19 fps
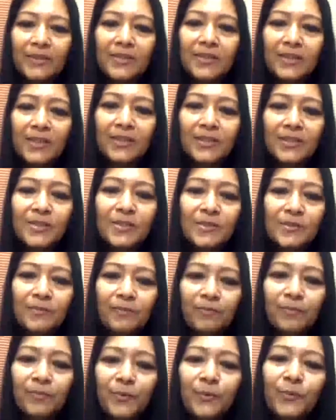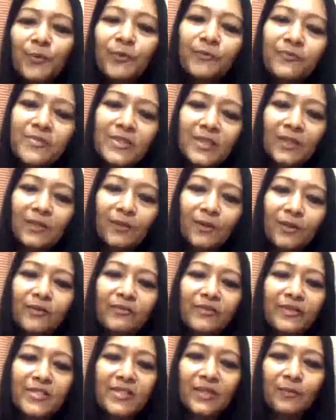Because it just proves that
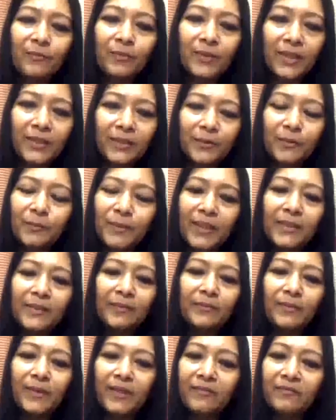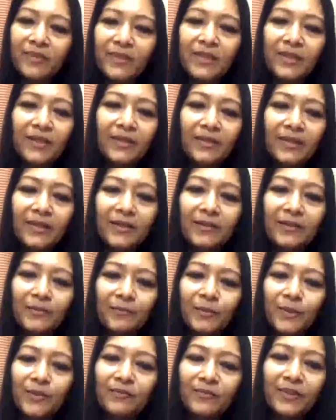all of us are one, no matter where we are
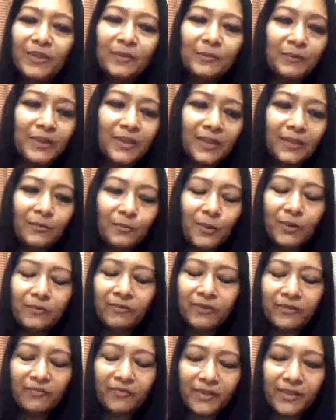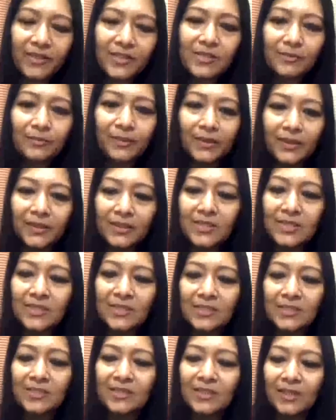and what we're doing and what we are faced with.
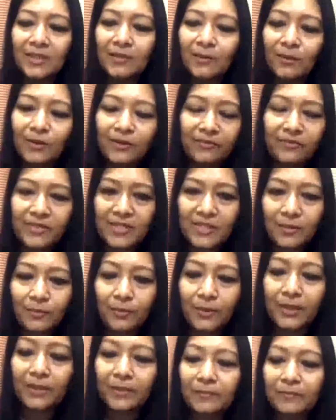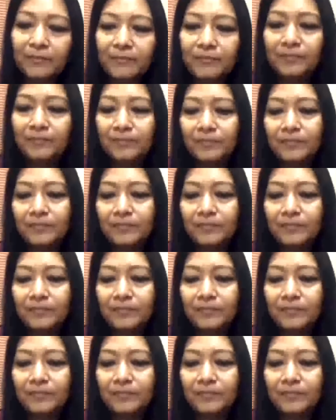It's just that all of us are one.